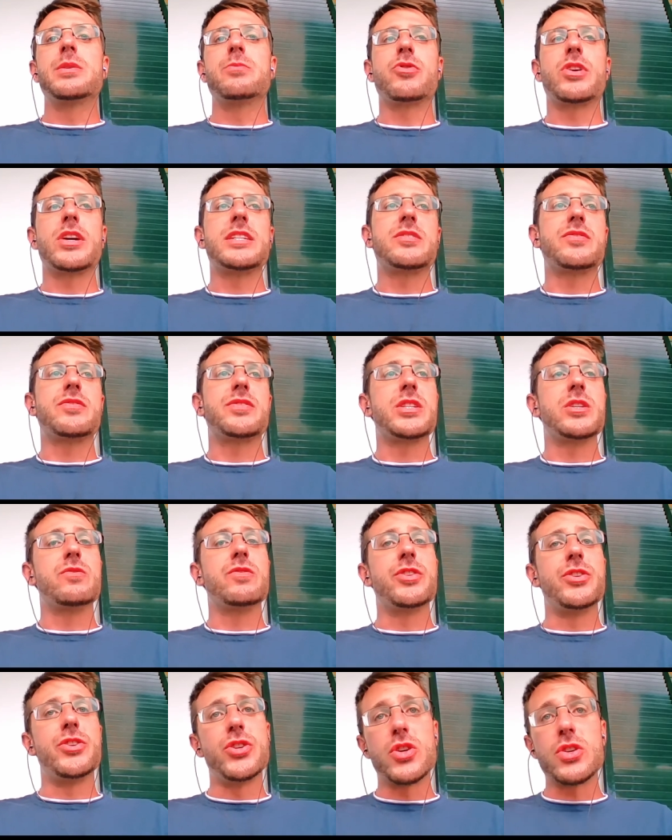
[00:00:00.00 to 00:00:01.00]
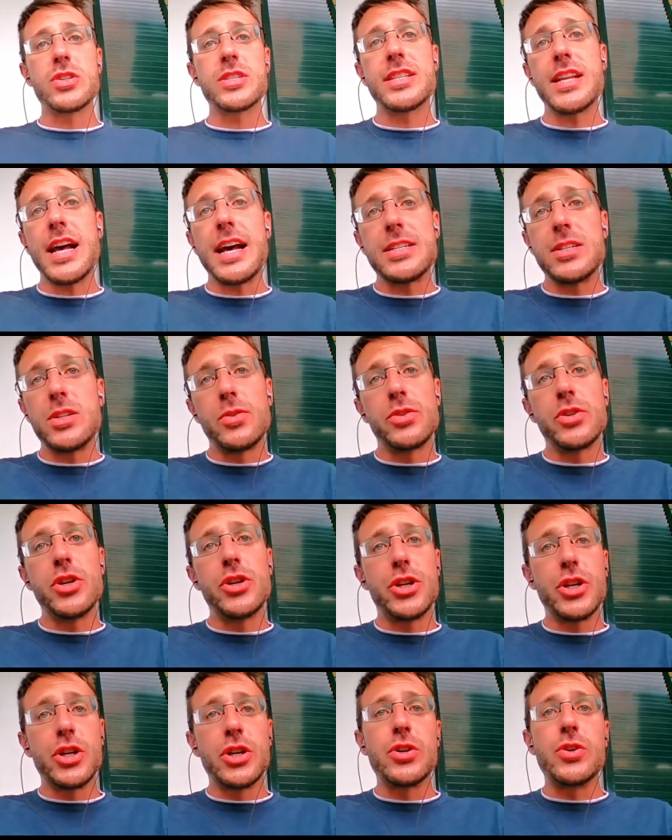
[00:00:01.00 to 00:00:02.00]
the price of silver not that
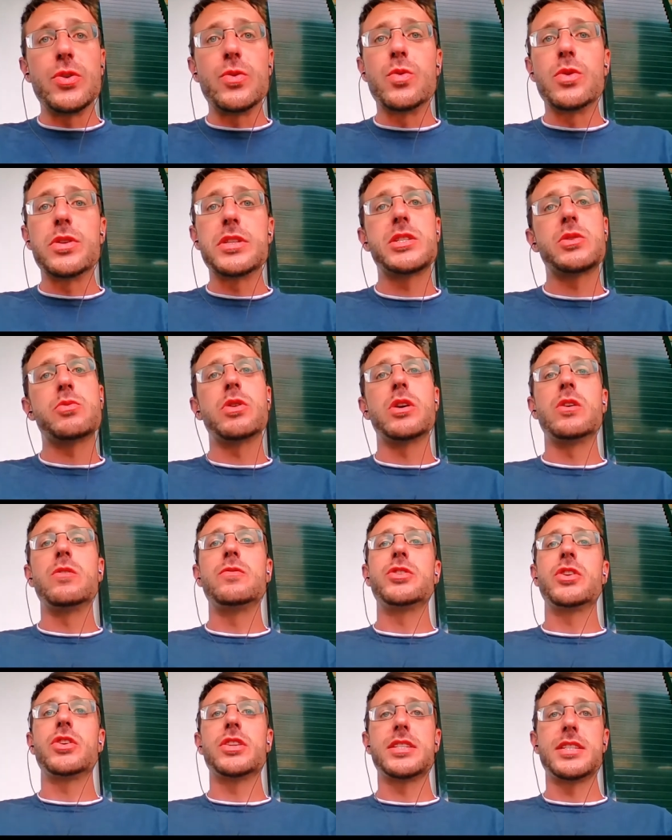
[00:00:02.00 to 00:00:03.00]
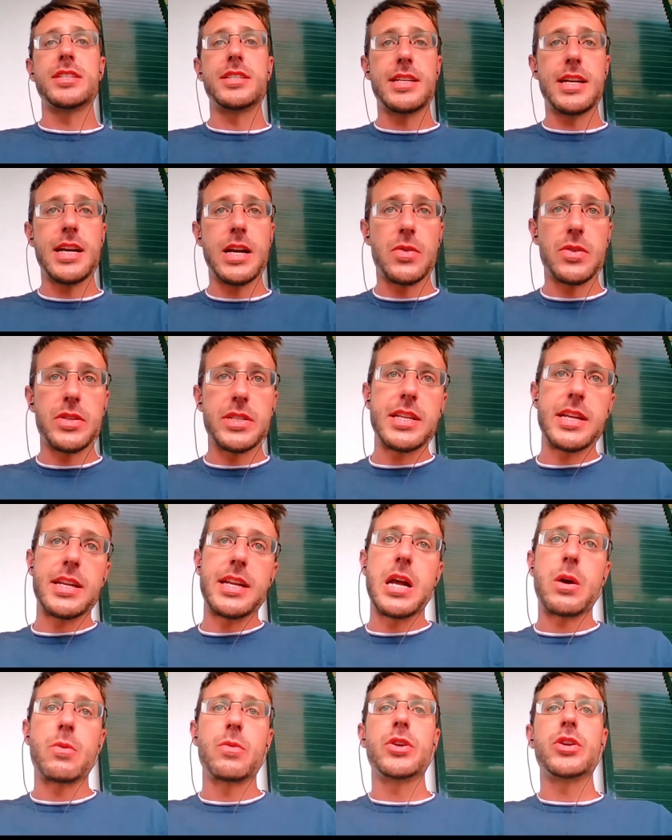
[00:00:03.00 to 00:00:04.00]
long ago was $12 an ounce,
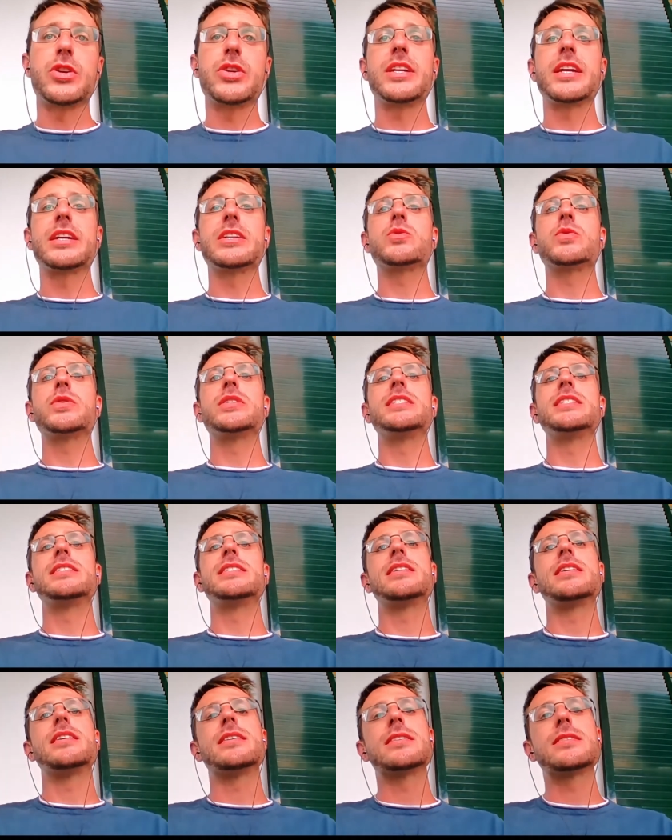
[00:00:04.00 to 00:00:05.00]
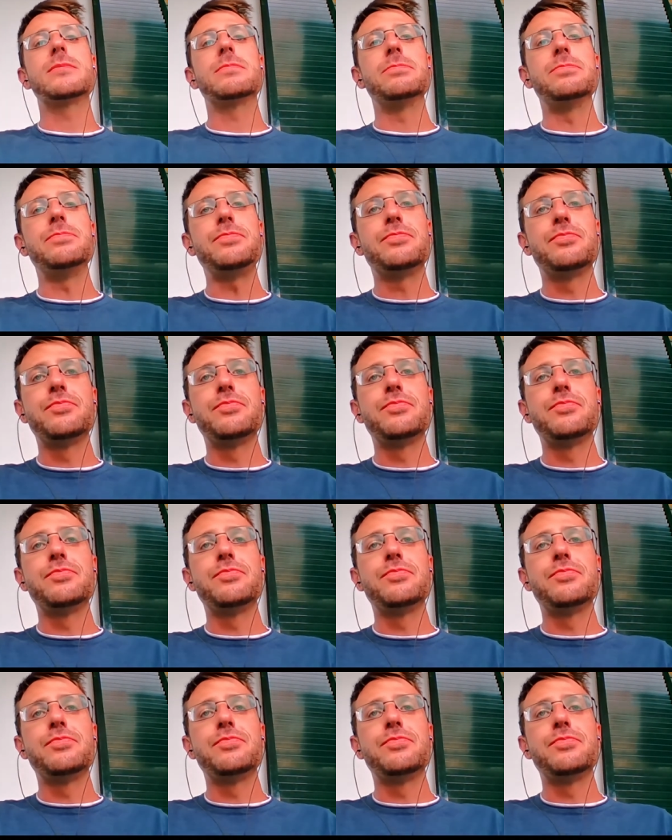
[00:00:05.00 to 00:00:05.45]
and now we're looking at 26.